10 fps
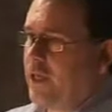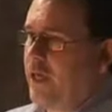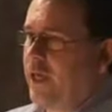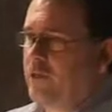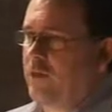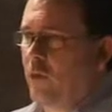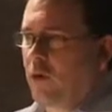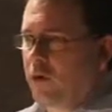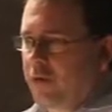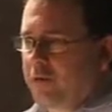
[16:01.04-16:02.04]
guys in the
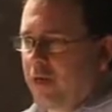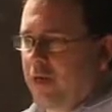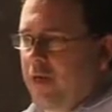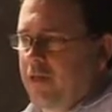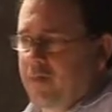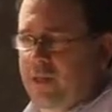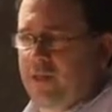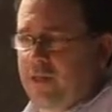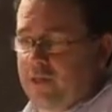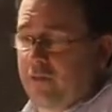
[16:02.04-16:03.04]
world, and
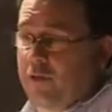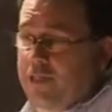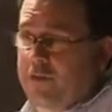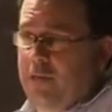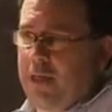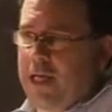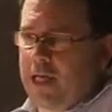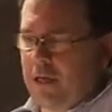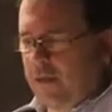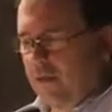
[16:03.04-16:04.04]
especially as it relates to
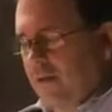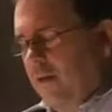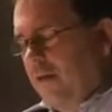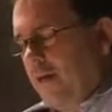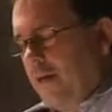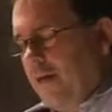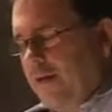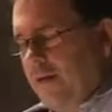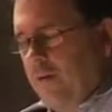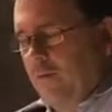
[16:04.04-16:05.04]
media.
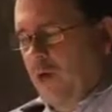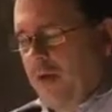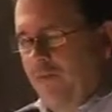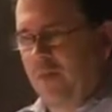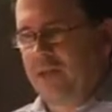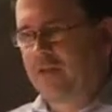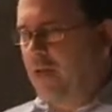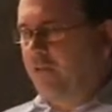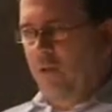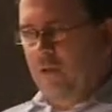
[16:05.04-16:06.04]
And we have him on
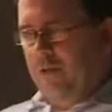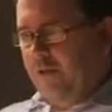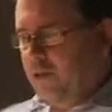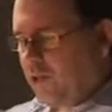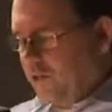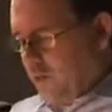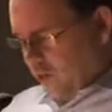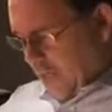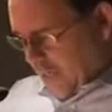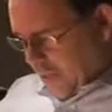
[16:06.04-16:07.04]
staff going around the country
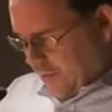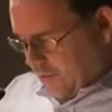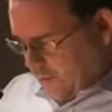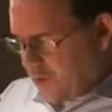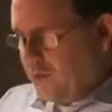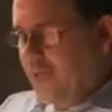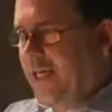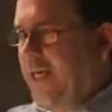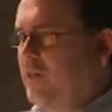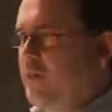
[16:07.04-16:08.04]
training on social, and
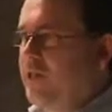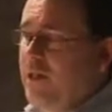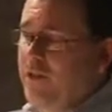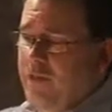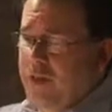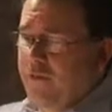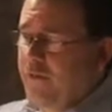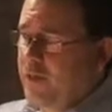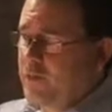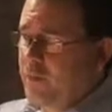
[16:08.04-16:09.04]
engagement is everything
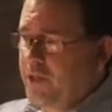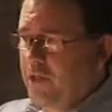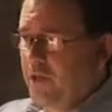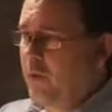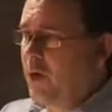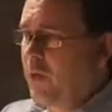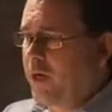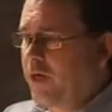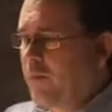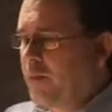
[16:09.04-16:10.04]
for us because the only way we're
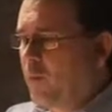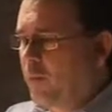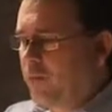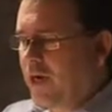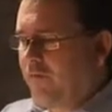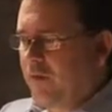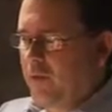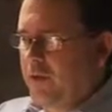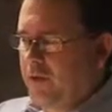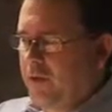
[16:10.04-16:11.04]
going to be more
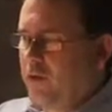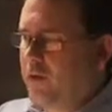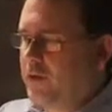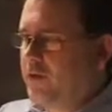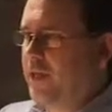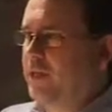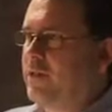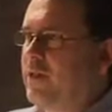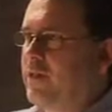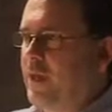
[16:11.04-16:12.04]
profitable on our local
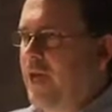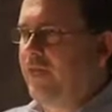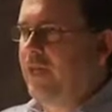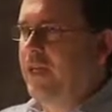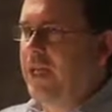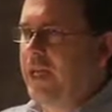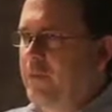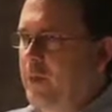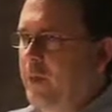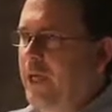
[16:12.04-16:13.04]
sites is we have to get
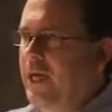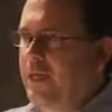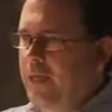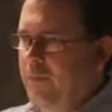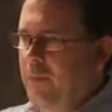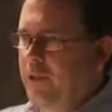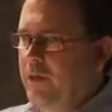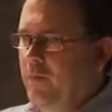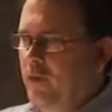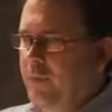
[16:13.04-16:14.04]
engagement up. We got to get people to
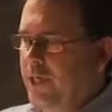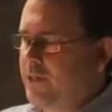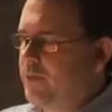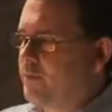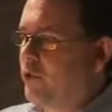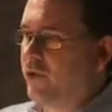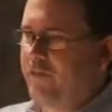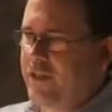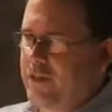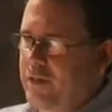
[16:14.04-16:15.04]
hit more pages per
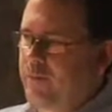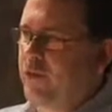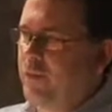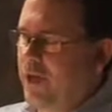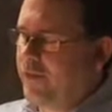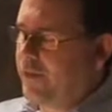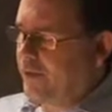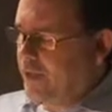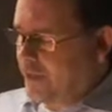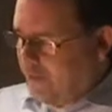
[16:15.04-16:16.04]
visit per month than
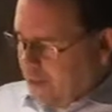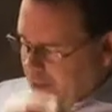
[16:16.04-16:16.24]
they're hitting